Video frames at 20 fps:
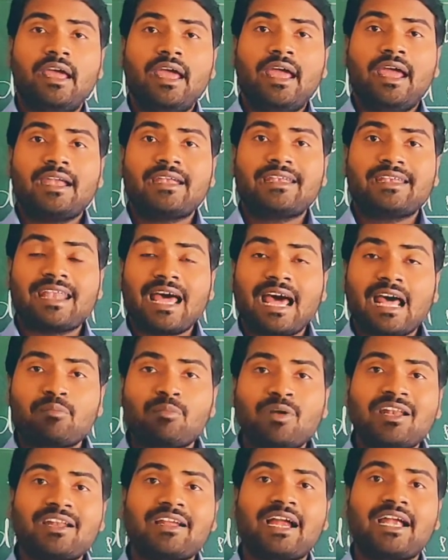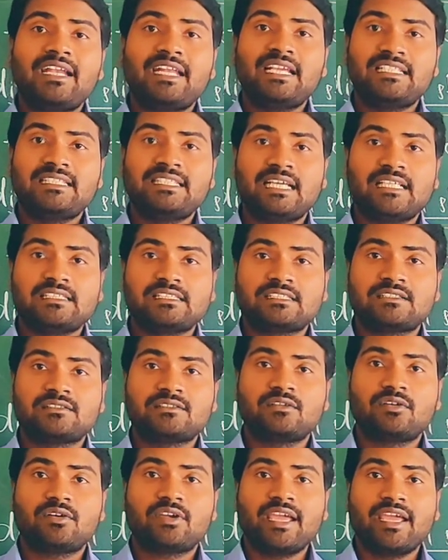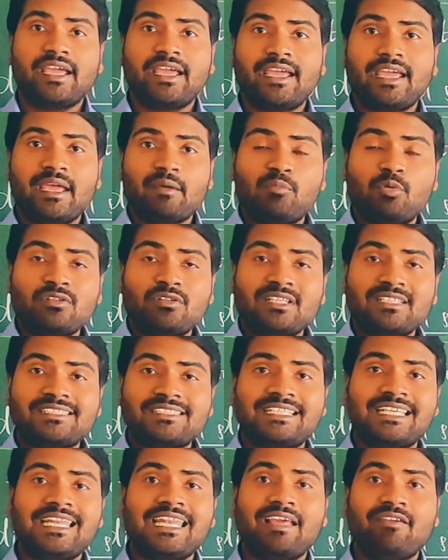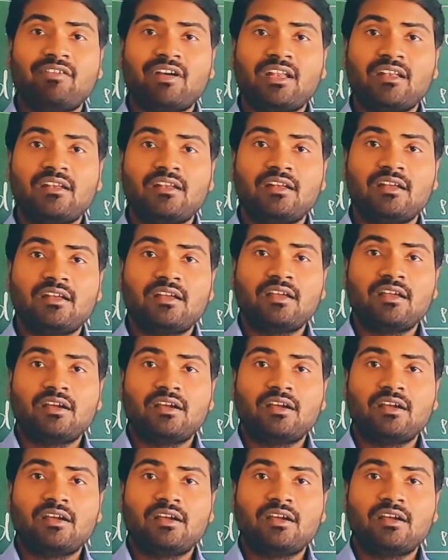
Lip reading: At normal conditions, okay, above the sea level,